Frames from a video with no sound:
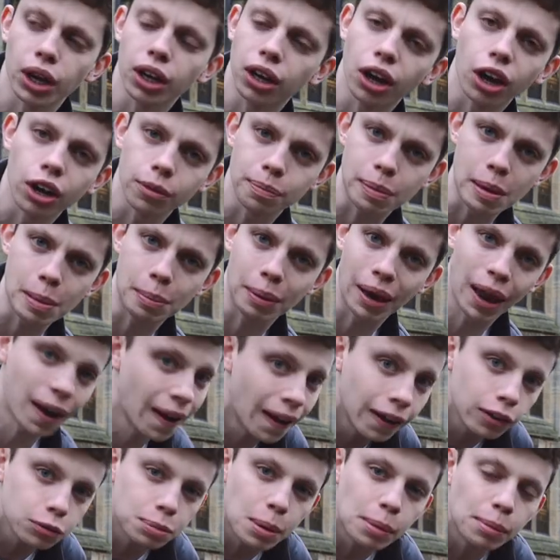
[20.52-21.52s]
a lot of people out.
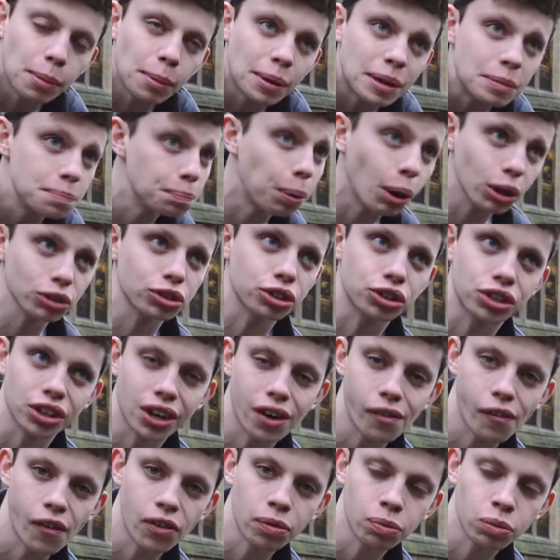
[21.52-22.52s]
It helps people be
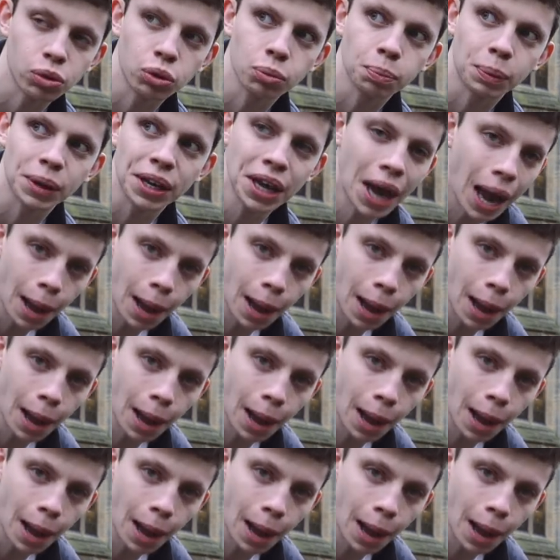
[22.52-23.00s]
positive and be